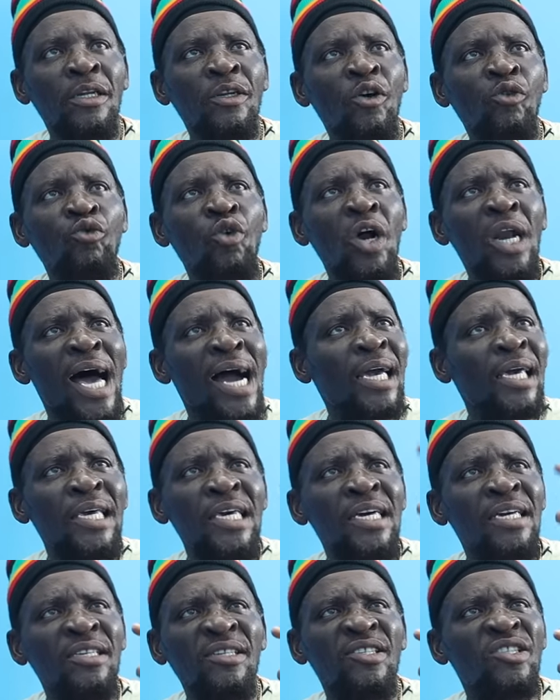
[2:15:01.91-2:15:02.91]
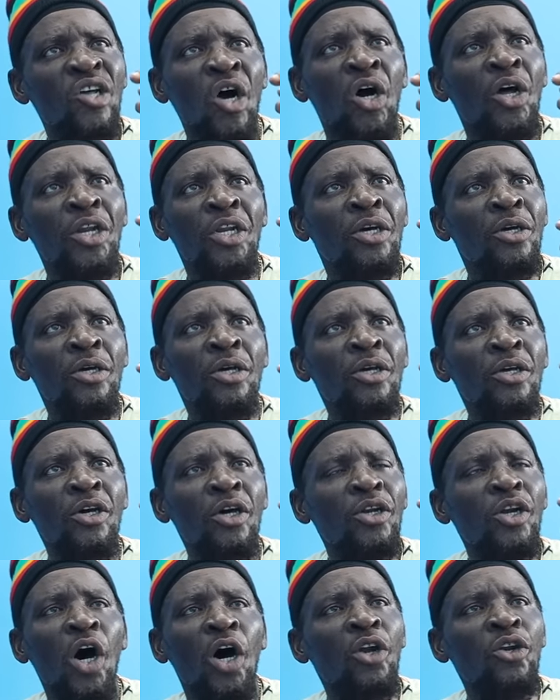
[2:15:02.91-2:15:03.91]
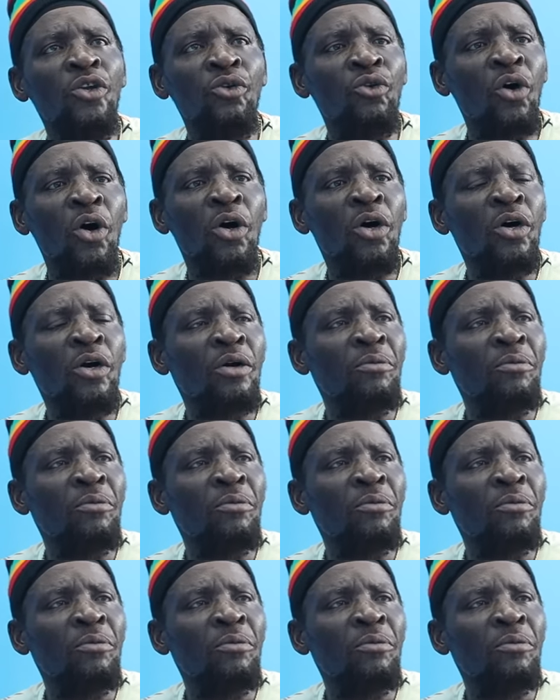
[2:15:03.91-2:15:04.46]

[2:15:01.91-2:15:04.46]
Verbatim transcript: The whole of Kingston. You don't know.